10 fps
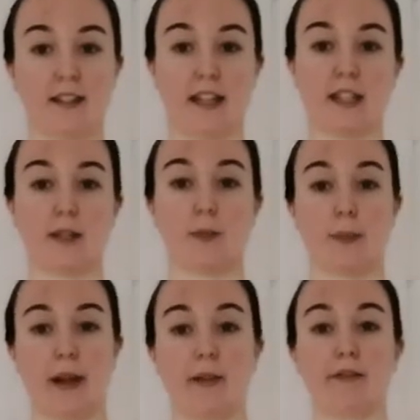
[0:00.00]
this
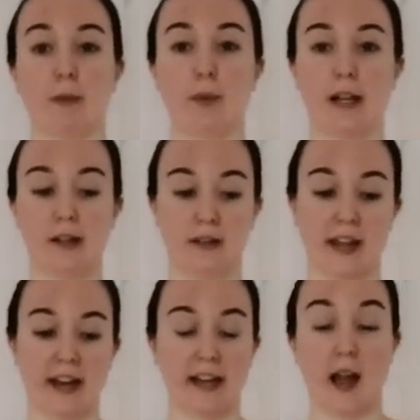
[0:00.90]
belt from Pretty Little
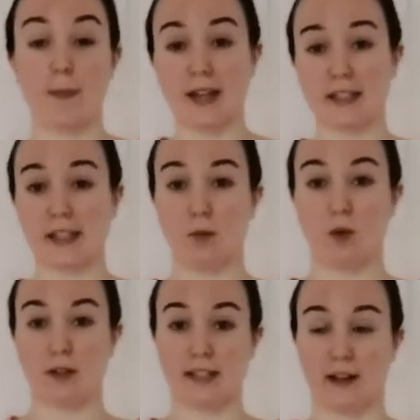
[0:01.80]
Thing. I basically
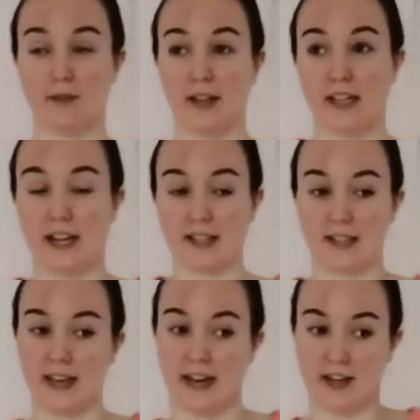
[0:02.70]
wore this outfit
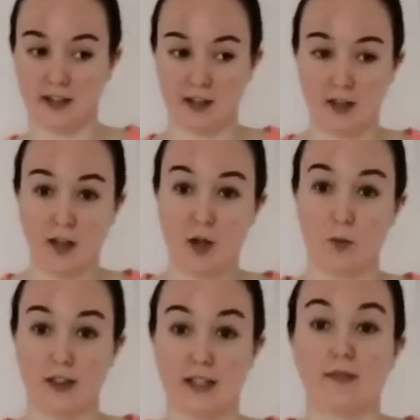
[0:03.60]
yesterday
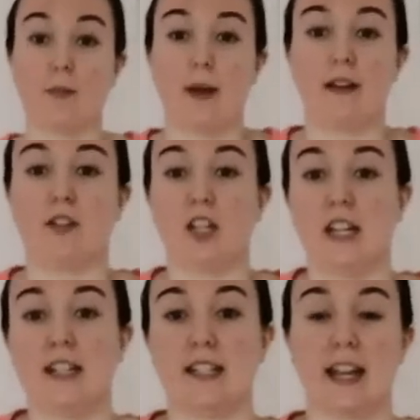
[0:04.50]
with a different pair of
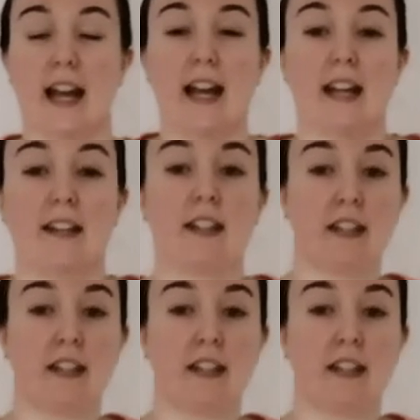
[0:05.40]
jeans and